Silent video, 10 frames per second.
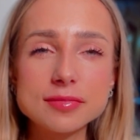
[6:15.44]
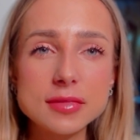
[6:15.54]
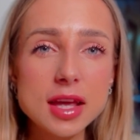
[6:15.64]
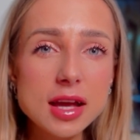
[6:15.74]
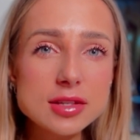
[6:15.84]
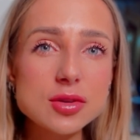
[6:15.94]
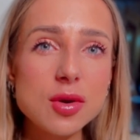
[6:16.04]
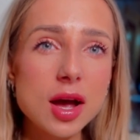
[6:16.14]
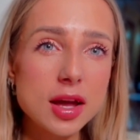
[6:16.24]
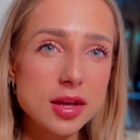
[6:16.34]
yeah, so
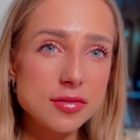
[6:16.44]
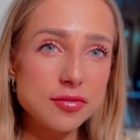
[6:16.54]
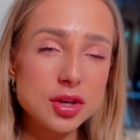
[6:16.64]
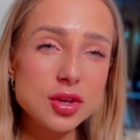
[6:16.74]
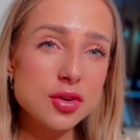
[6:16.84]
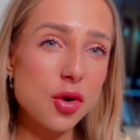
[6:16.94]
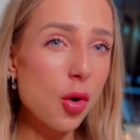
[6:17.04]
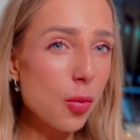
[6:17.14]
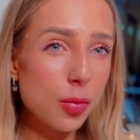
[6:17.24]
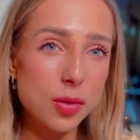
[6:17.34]
I really
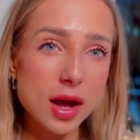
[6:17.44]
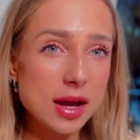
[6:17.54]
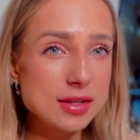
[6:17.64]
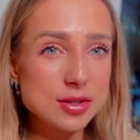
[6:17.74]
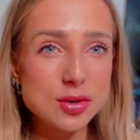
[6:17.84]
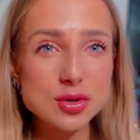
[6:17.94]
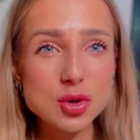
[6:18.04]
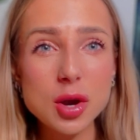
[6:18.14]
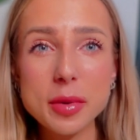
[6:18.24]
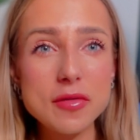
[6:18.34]
hope, guys, you
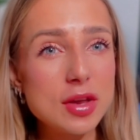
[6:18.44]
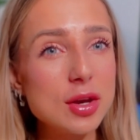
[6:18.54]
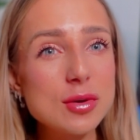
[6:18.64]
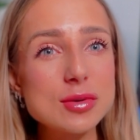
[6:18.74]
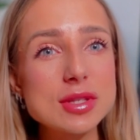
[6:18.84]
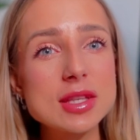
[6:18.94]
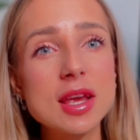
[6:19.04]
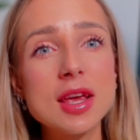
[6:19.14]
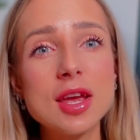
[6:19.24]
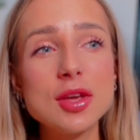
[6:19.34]
enjoy my videos,
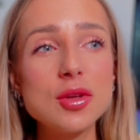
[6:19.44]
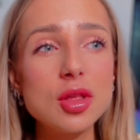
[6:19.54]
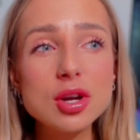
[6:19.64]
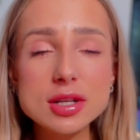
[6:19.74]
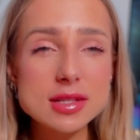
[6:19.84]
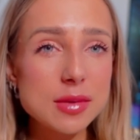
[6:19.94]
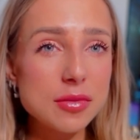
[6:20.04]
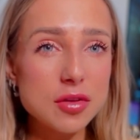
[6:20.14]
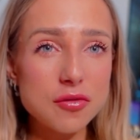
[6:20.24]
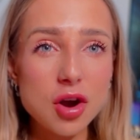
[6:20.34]
you learn
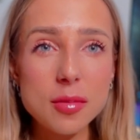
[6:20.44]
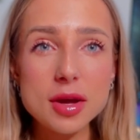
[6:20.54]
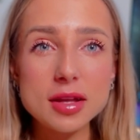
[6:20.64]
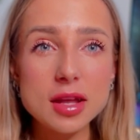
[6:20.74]
something from it.